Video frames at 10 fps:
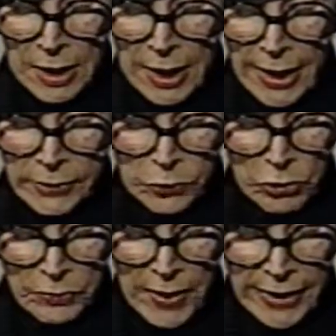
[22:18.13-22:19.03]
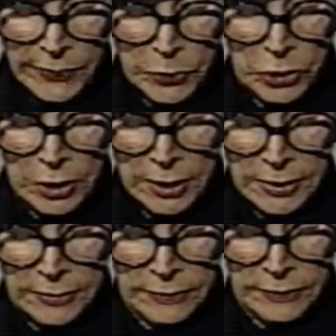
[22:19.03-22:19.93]
I wrote my book,
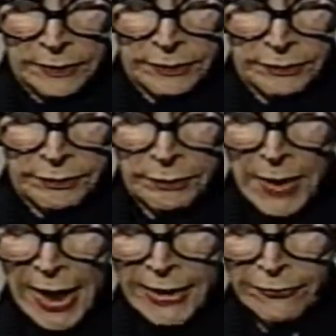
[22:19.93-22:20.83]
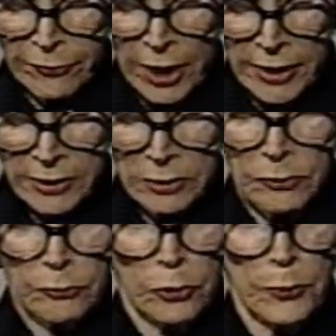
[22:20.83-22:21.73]
My Fight
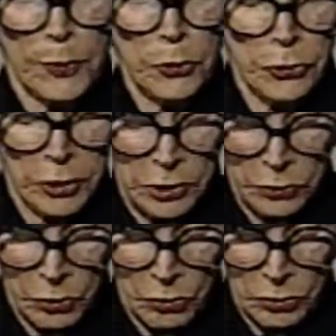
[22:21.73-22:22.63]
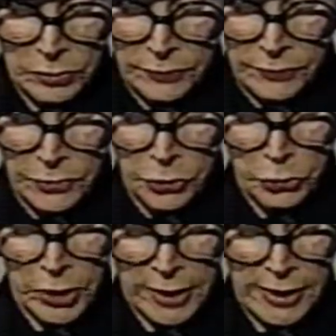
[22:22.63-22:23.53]
for Birth Control,
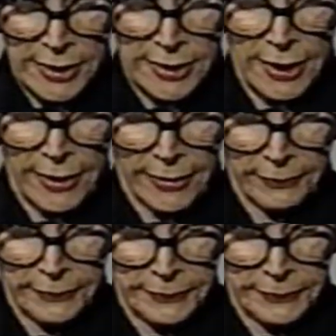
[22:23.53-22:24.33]
during this time.